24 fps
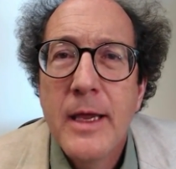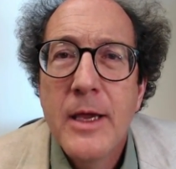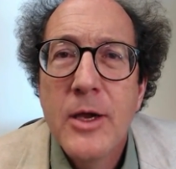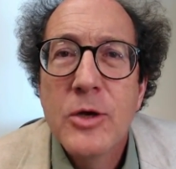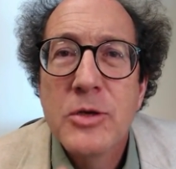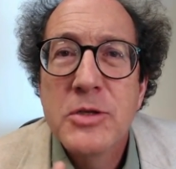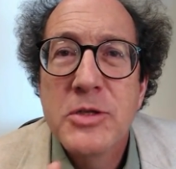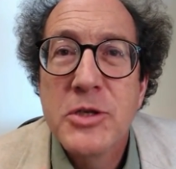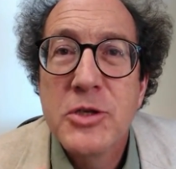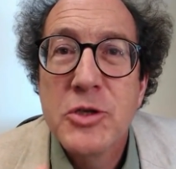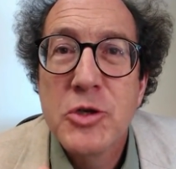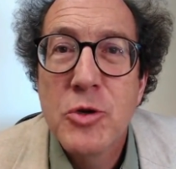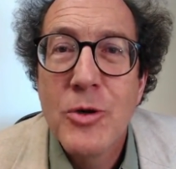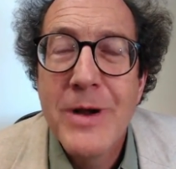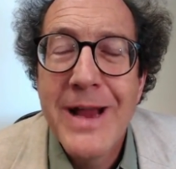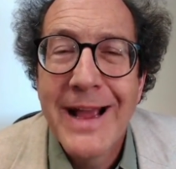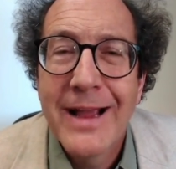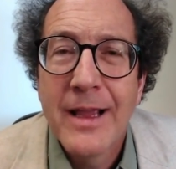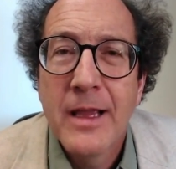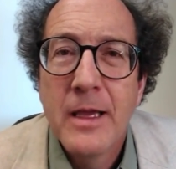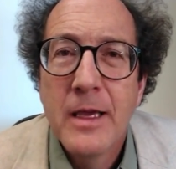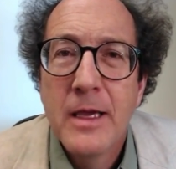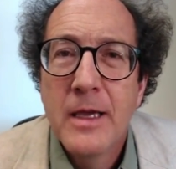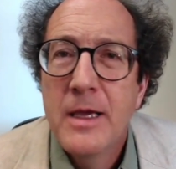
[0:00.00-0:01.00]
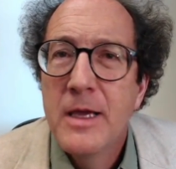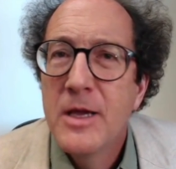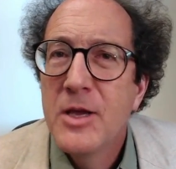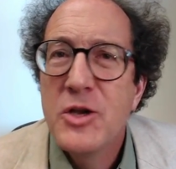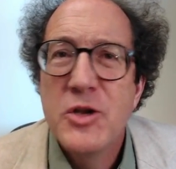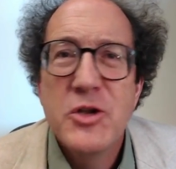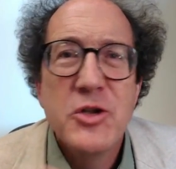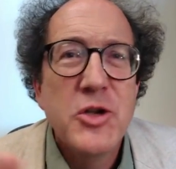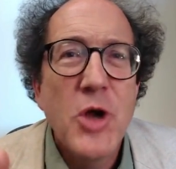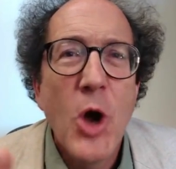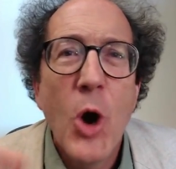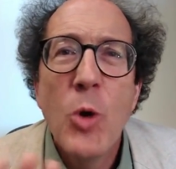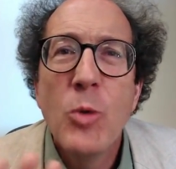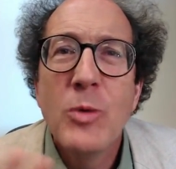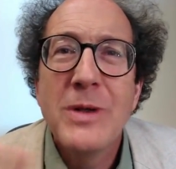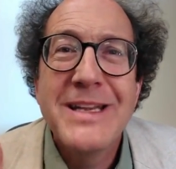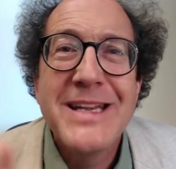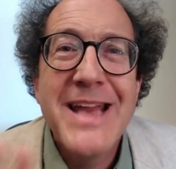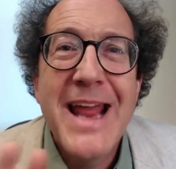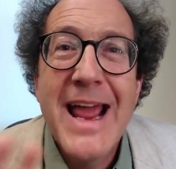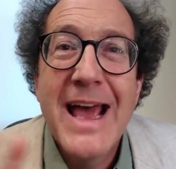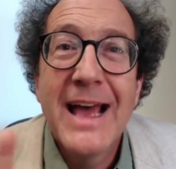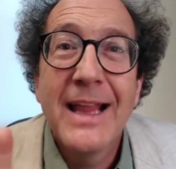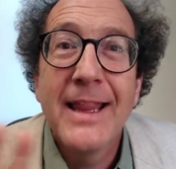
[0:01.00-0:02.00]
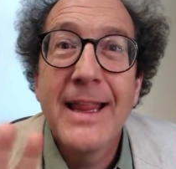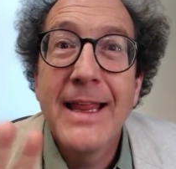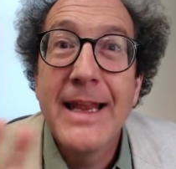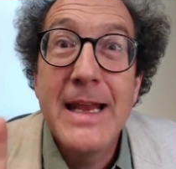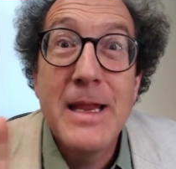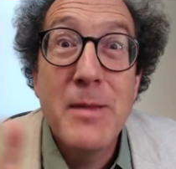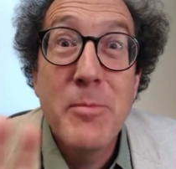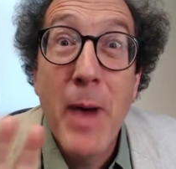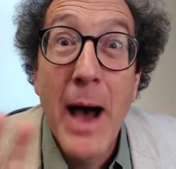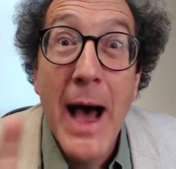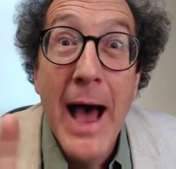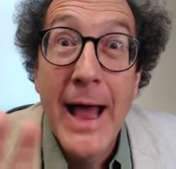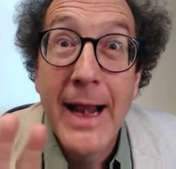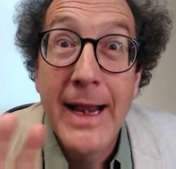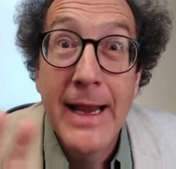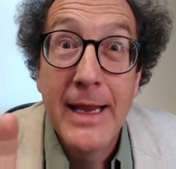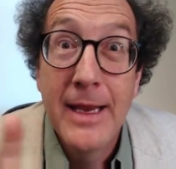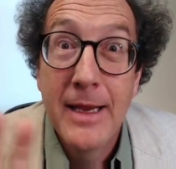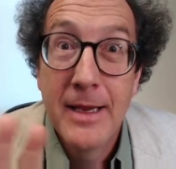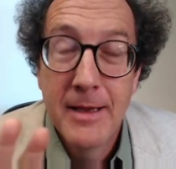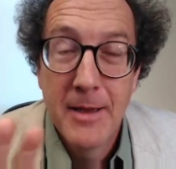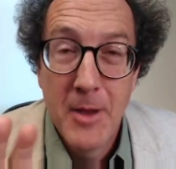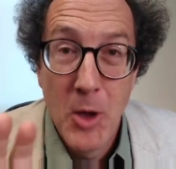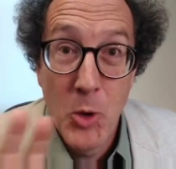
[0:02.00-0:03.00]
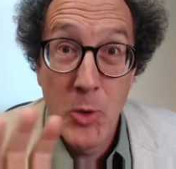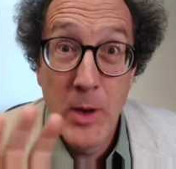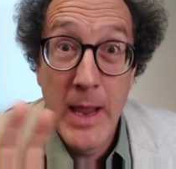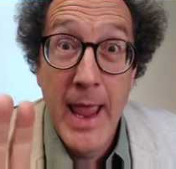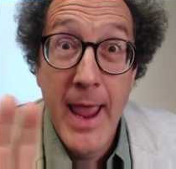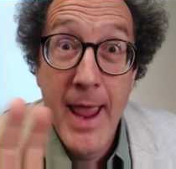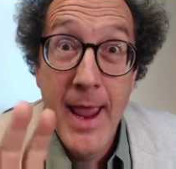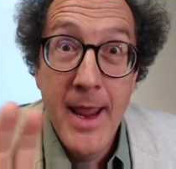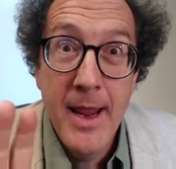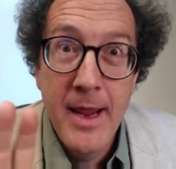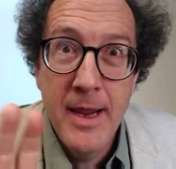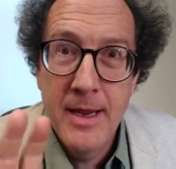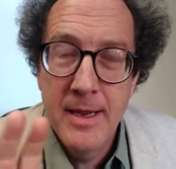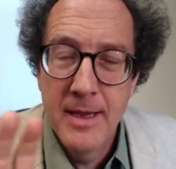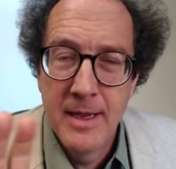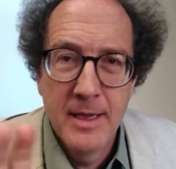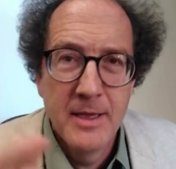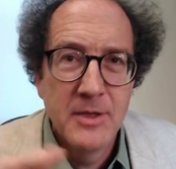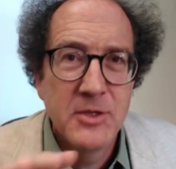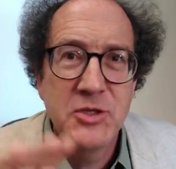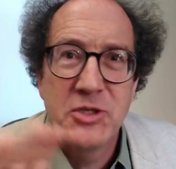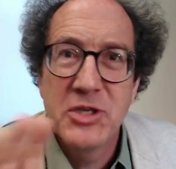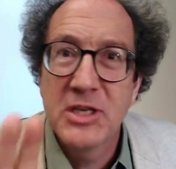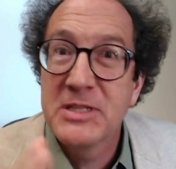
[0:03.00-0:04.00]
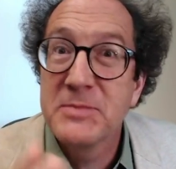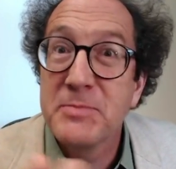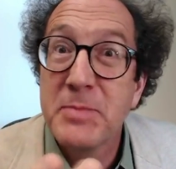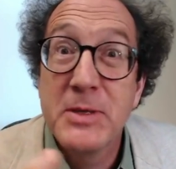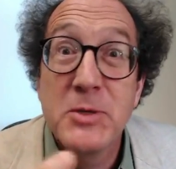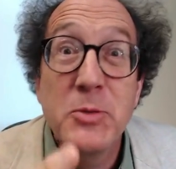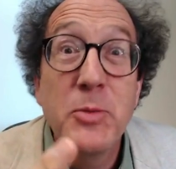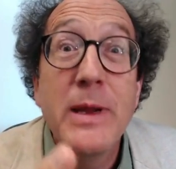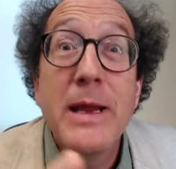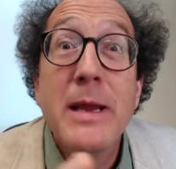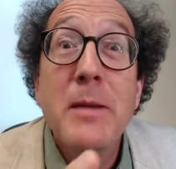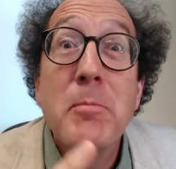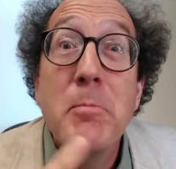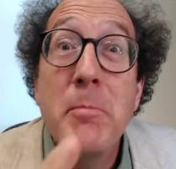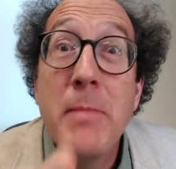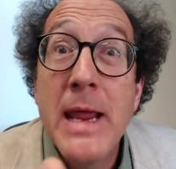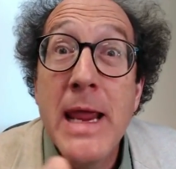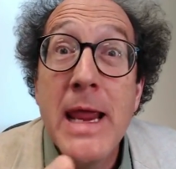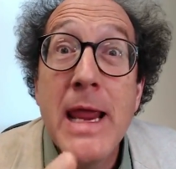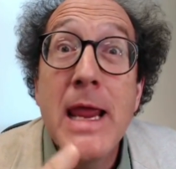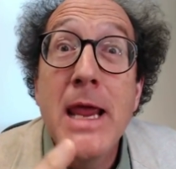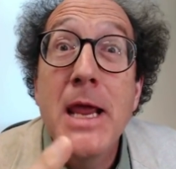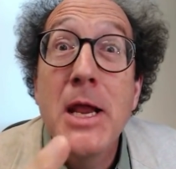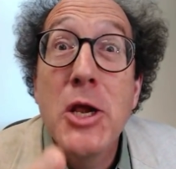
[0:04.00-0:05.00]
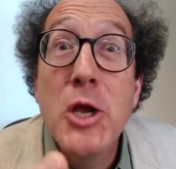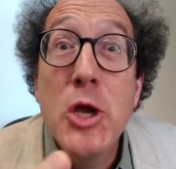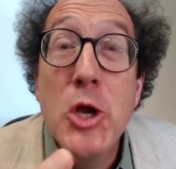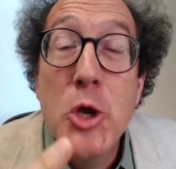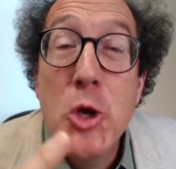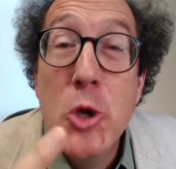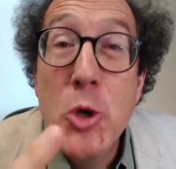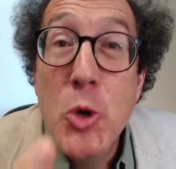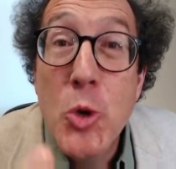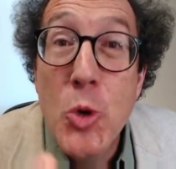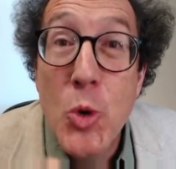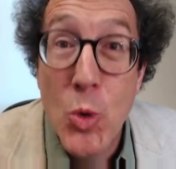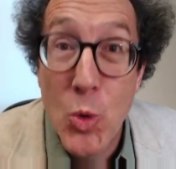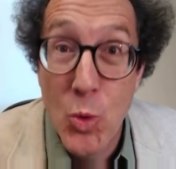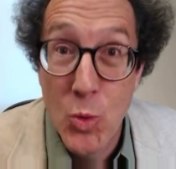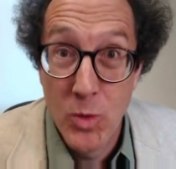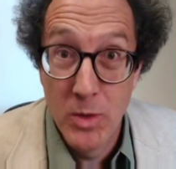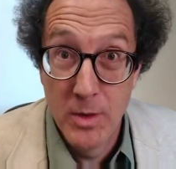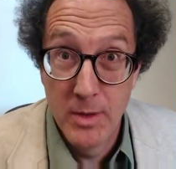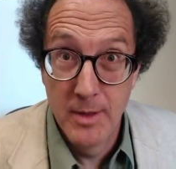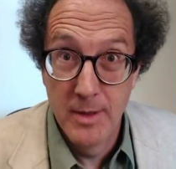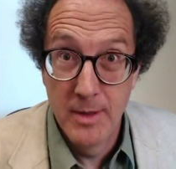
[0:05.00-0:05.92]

Here's a trick. Don't tell anybody, okay? It's just between me and you.